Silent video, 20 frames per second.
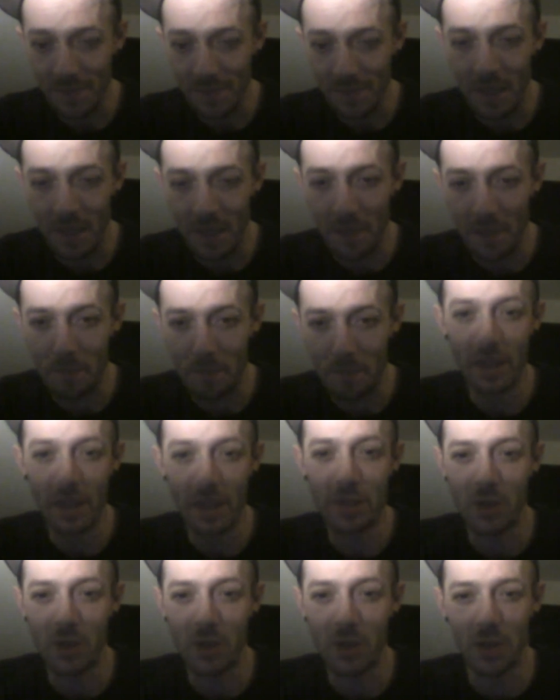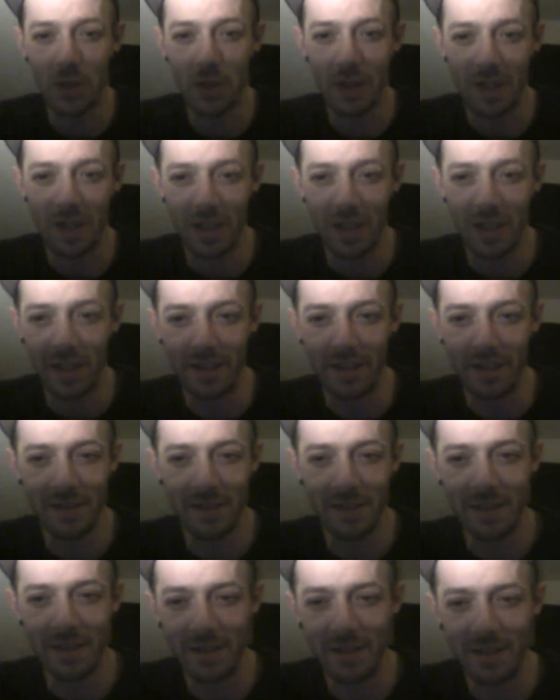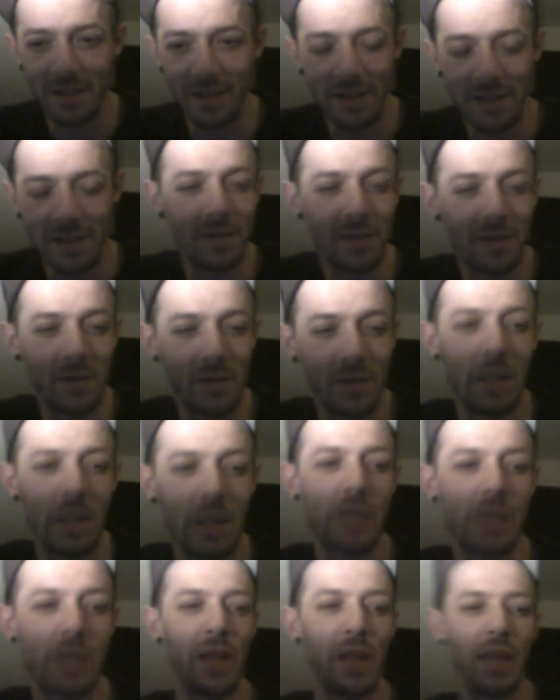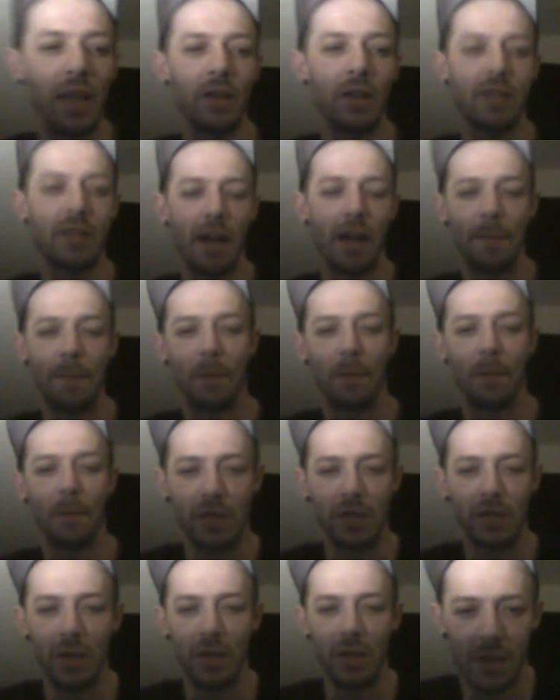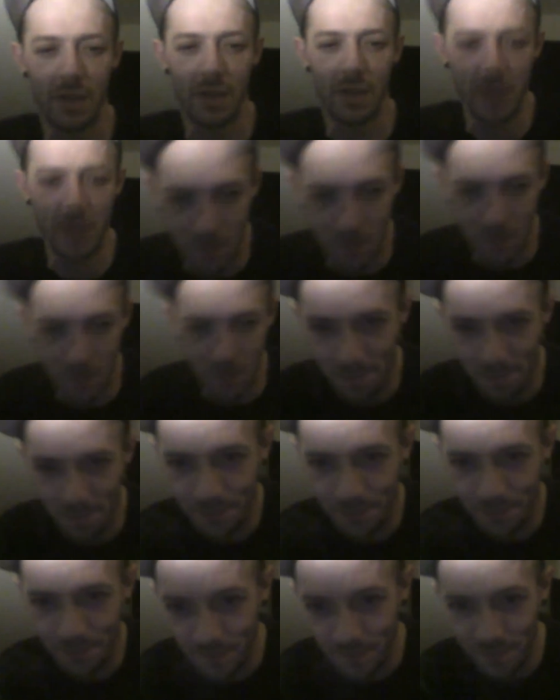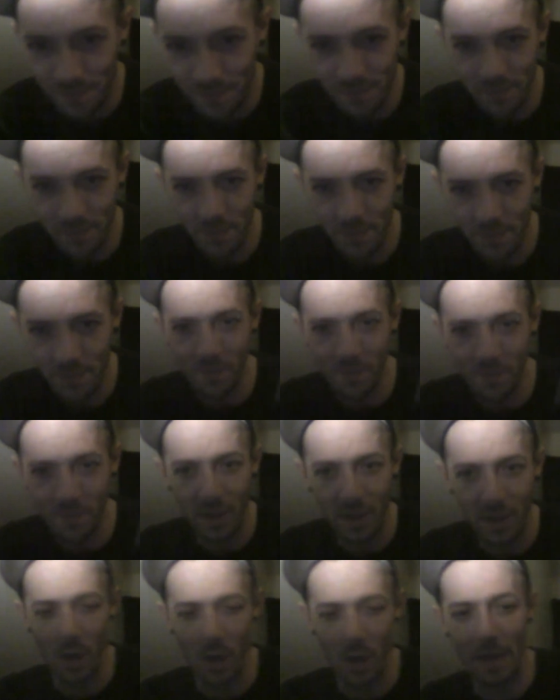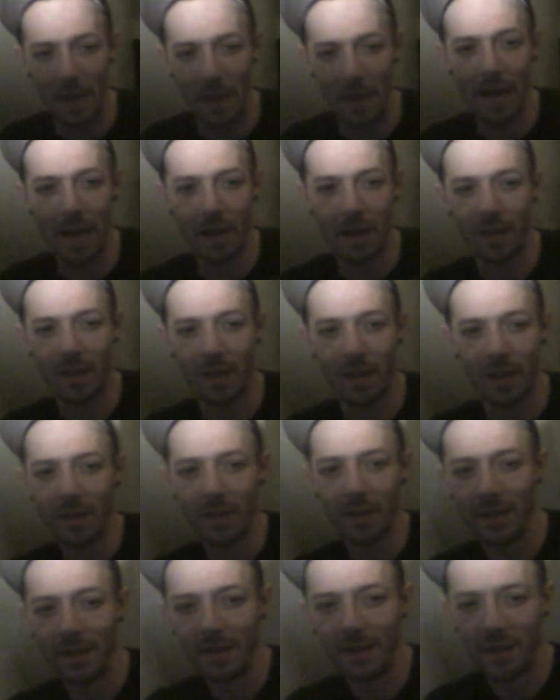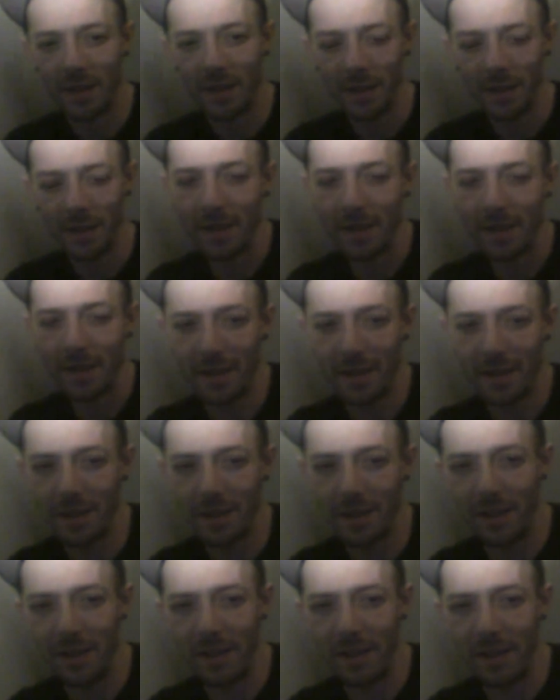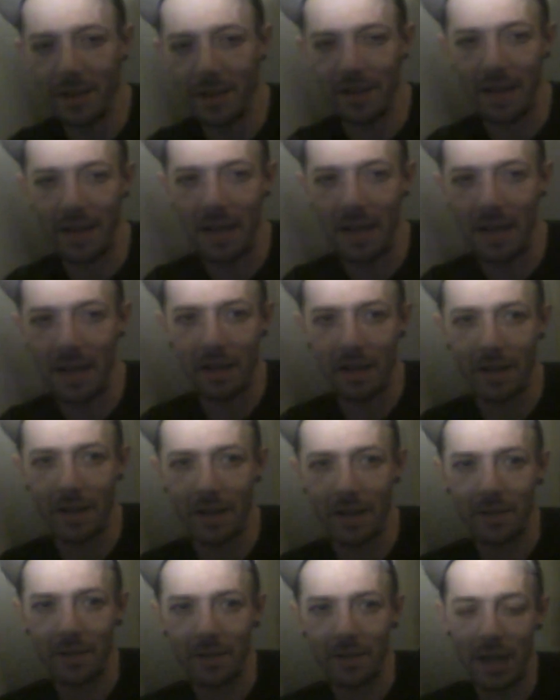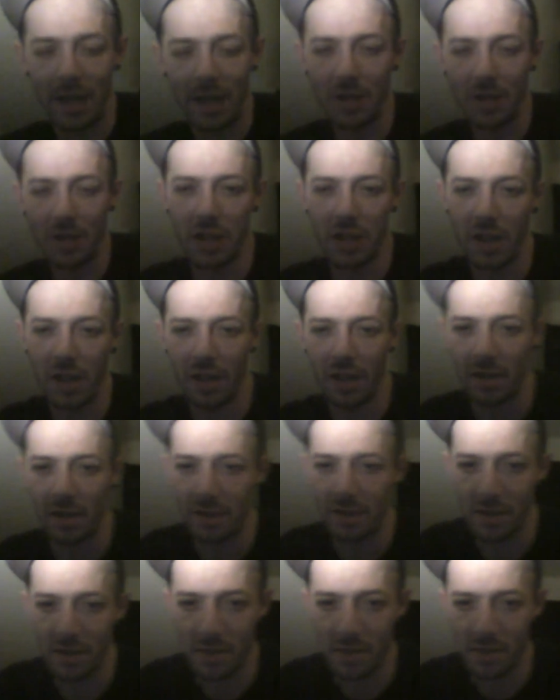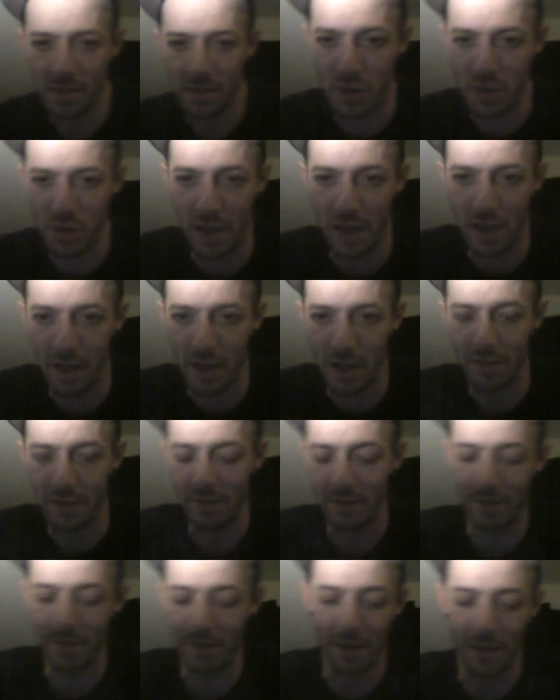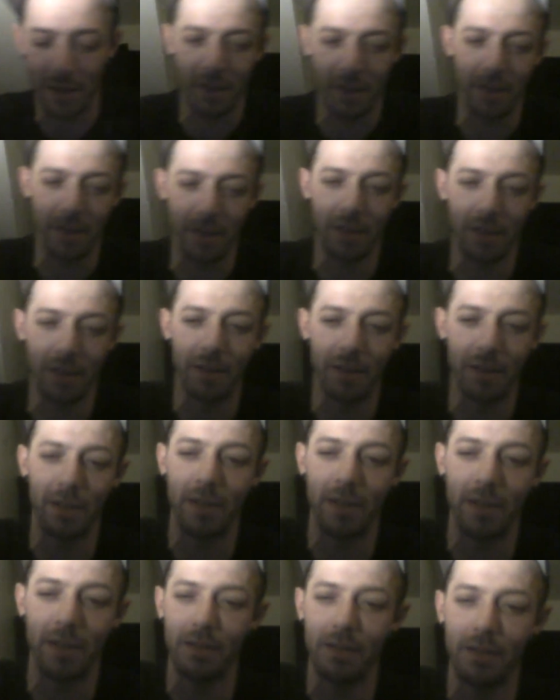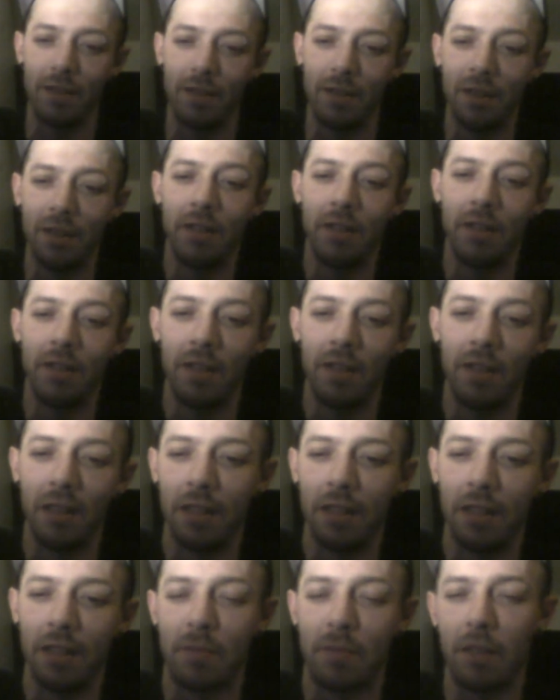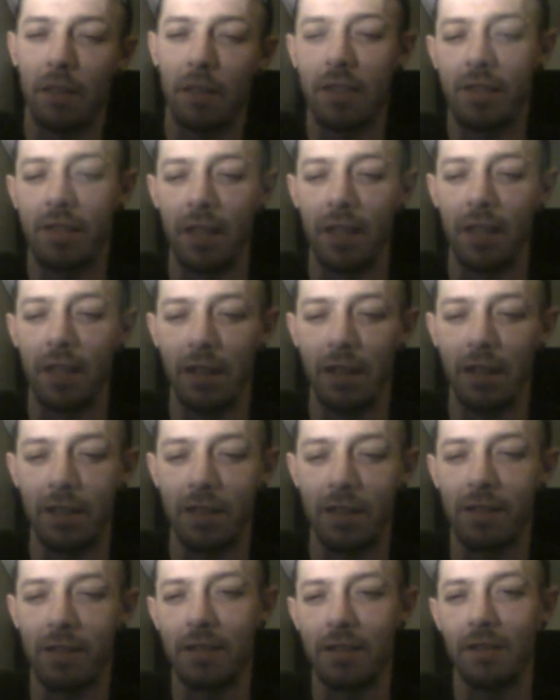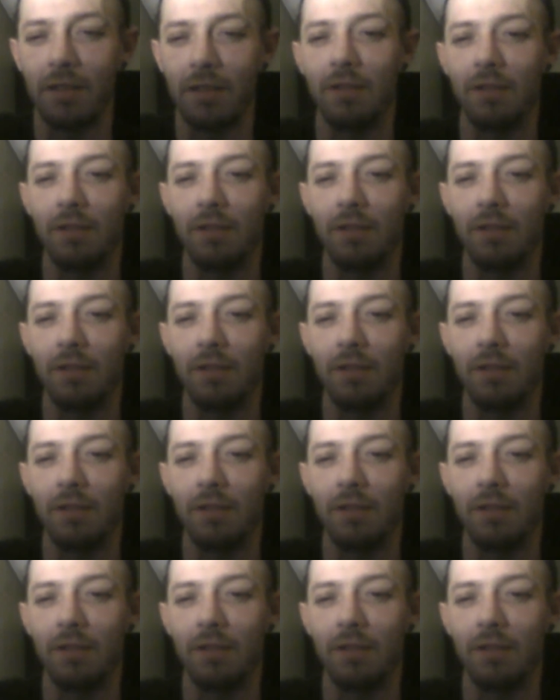I'm pretty sure, dude, when this video is up on YouTube, go back and I shared some shit, and it's pretty serious.